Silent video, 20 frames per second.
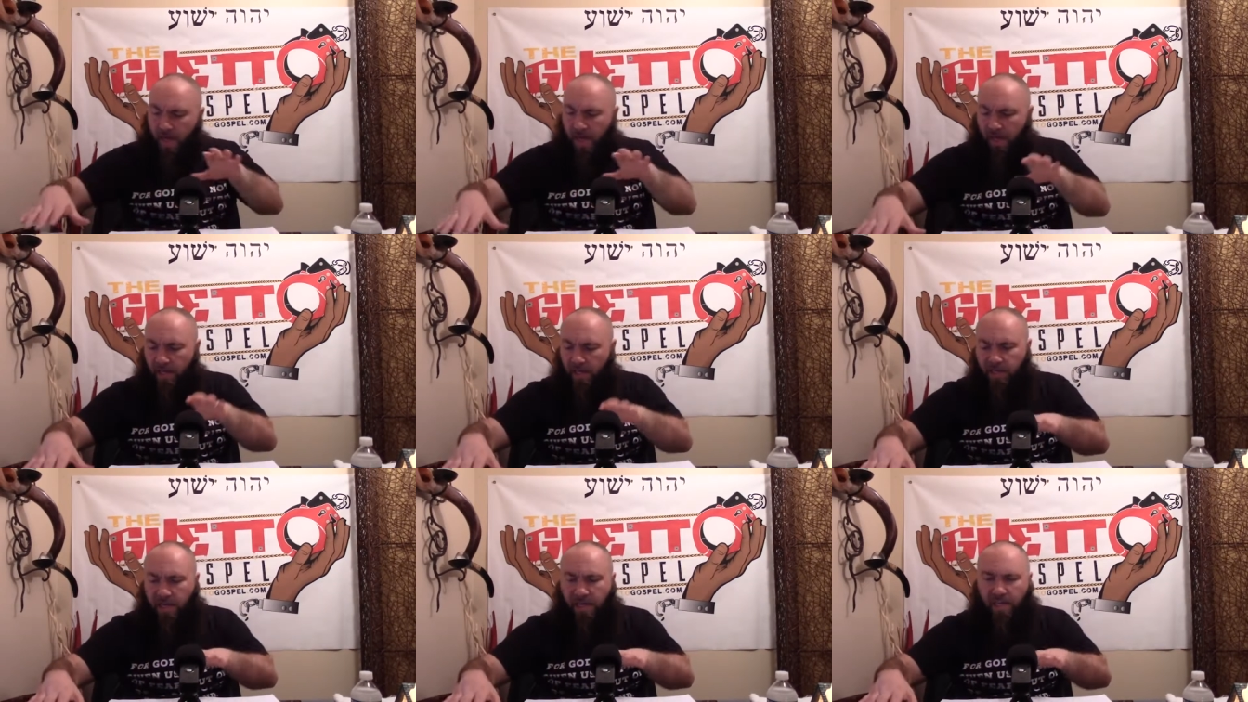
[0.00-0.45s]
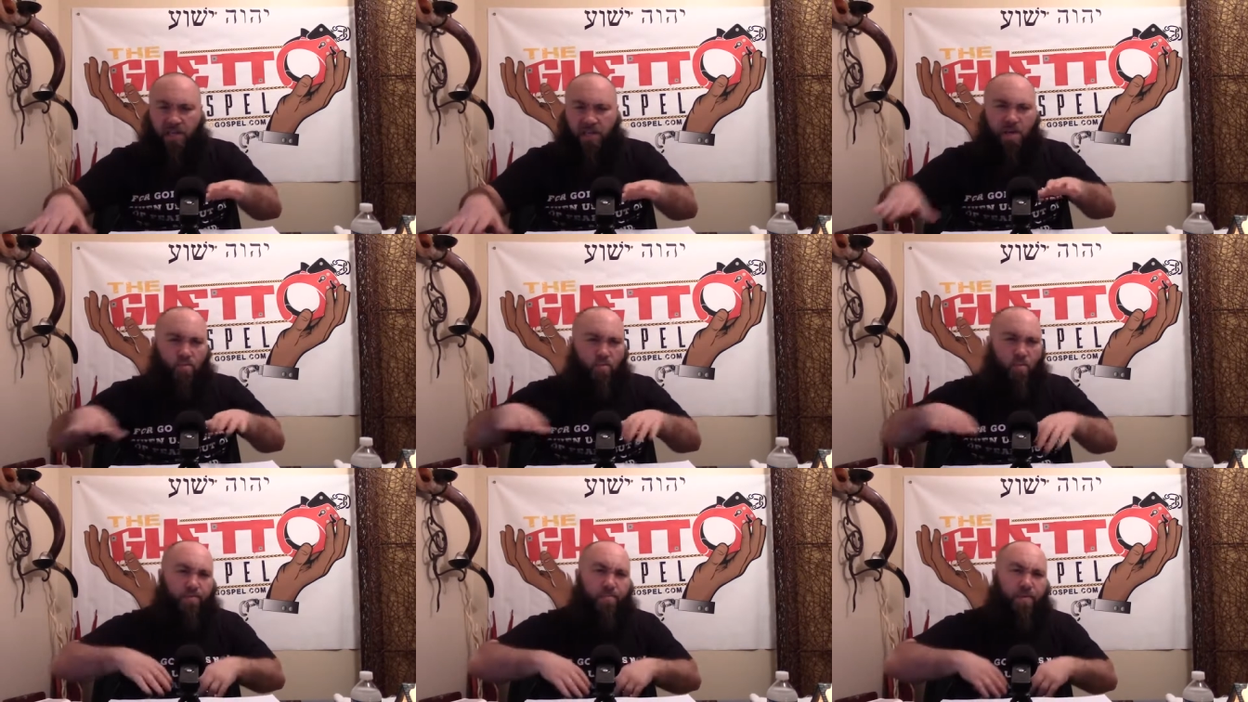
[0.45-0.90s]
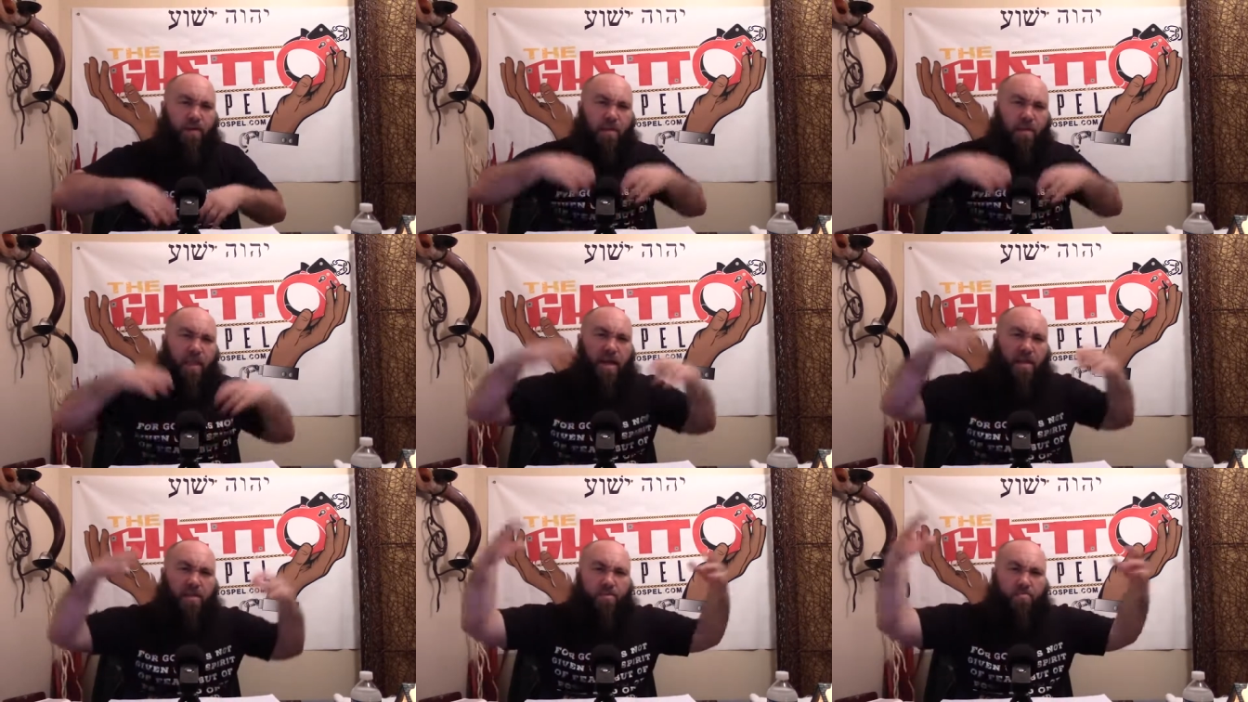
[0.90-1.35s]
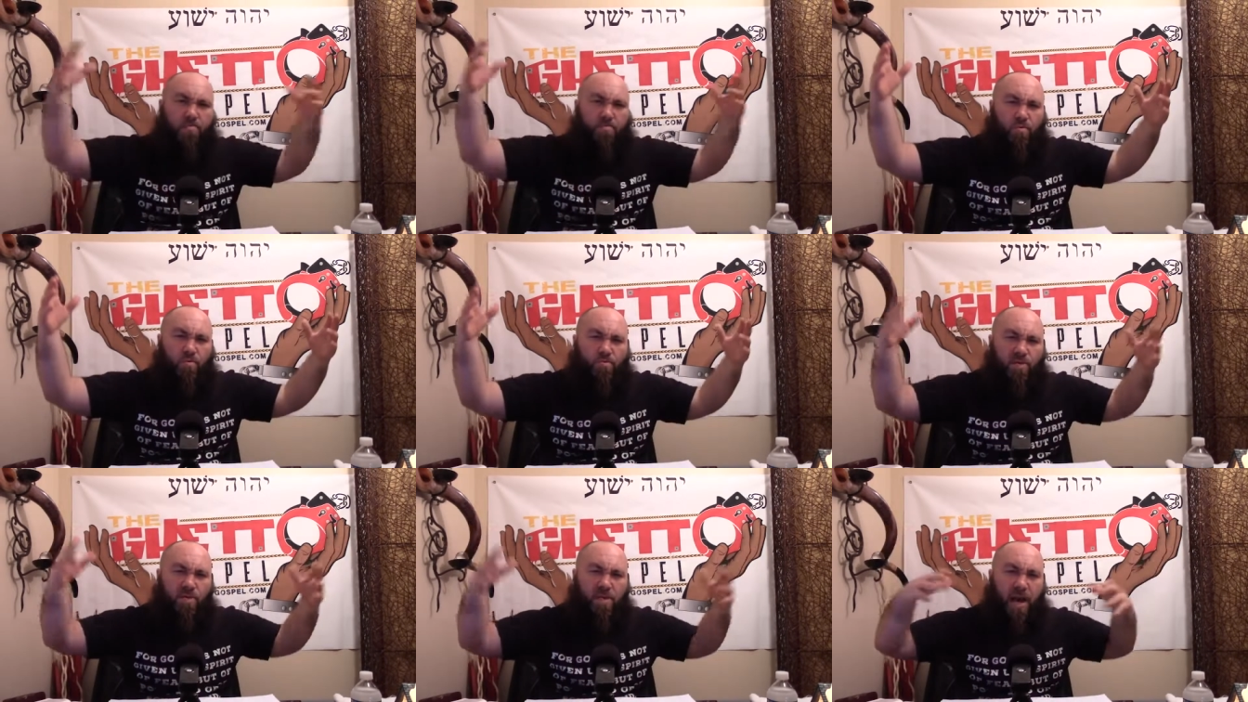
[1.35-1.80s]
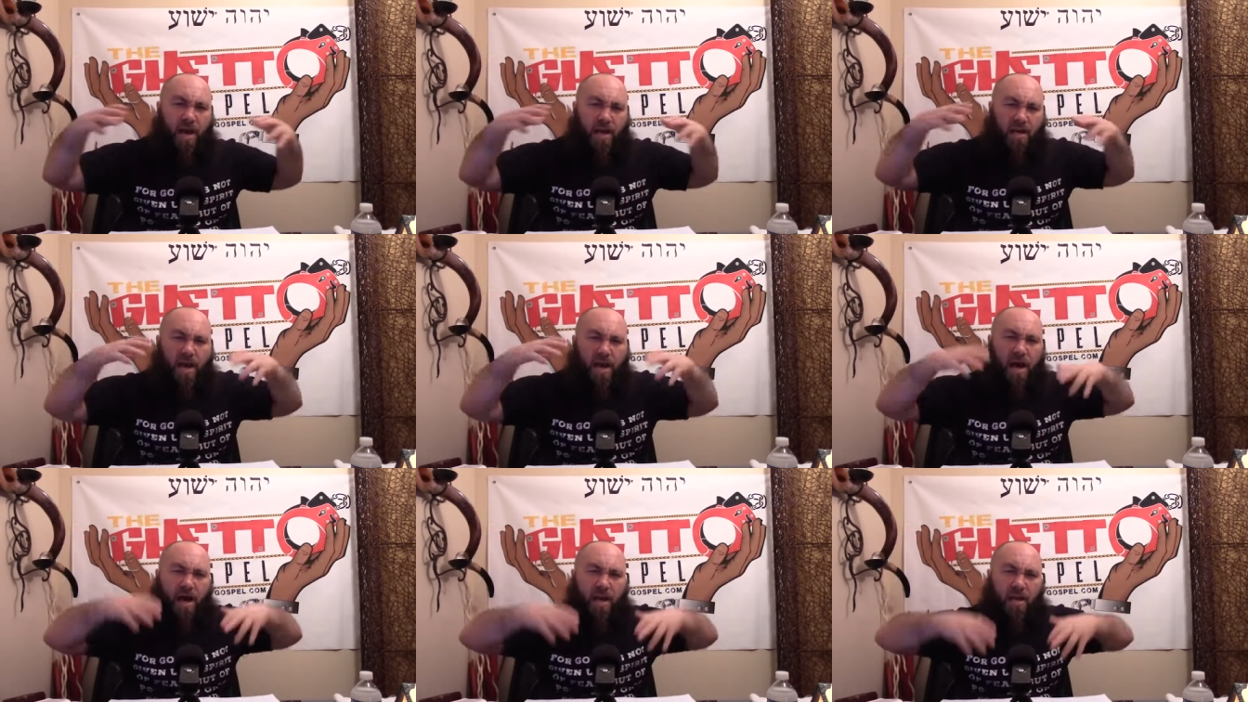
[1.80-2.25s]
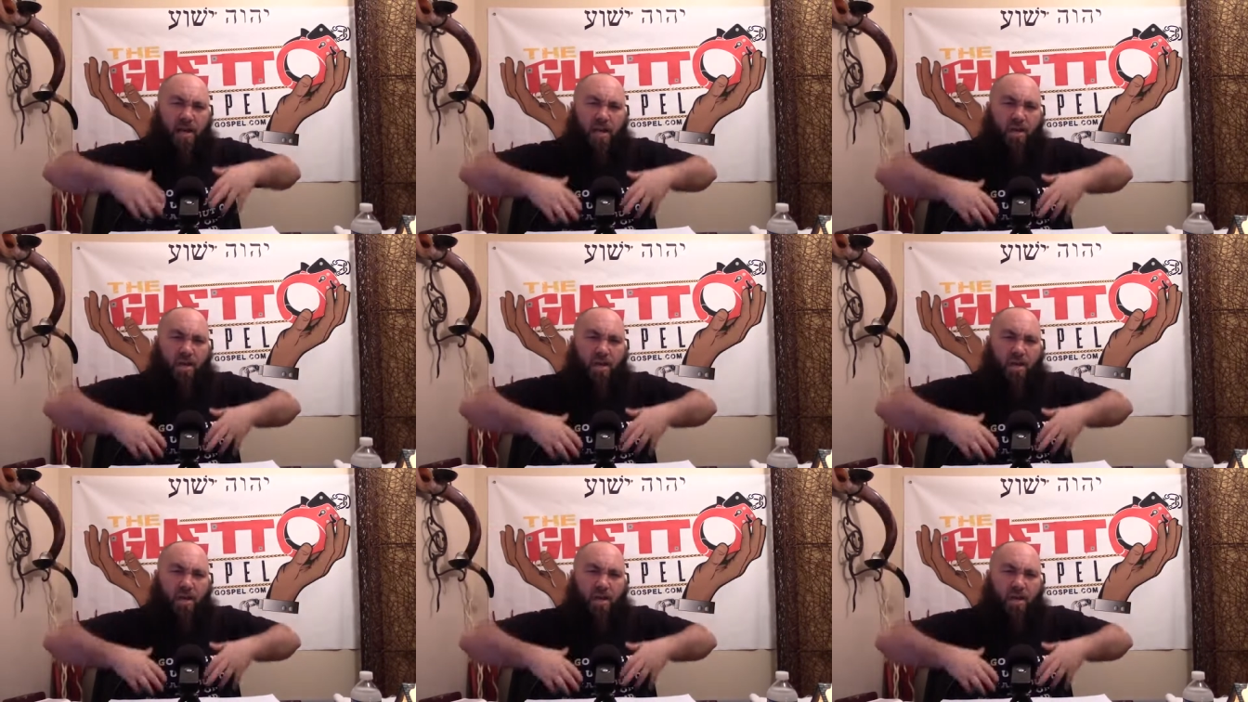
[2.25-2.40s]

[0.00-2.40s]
it says he will be like the Most High God.